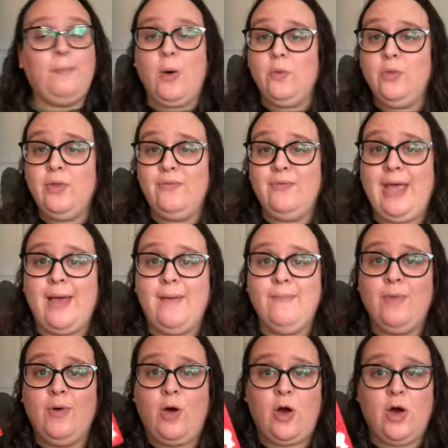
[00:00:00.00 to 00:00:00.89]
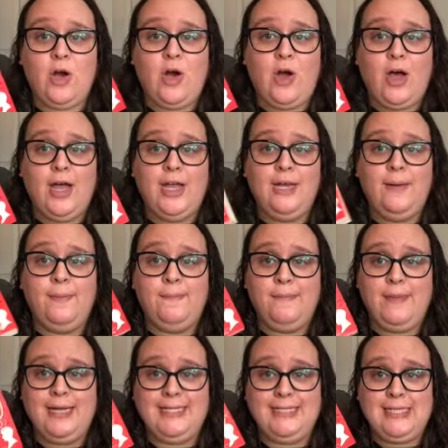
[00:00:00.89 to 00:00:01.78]
both of them are on
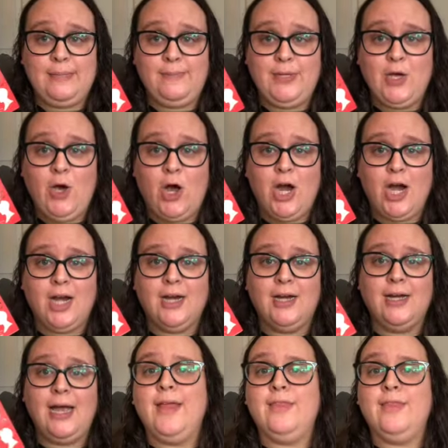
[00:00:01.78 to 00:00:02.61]
my TBR.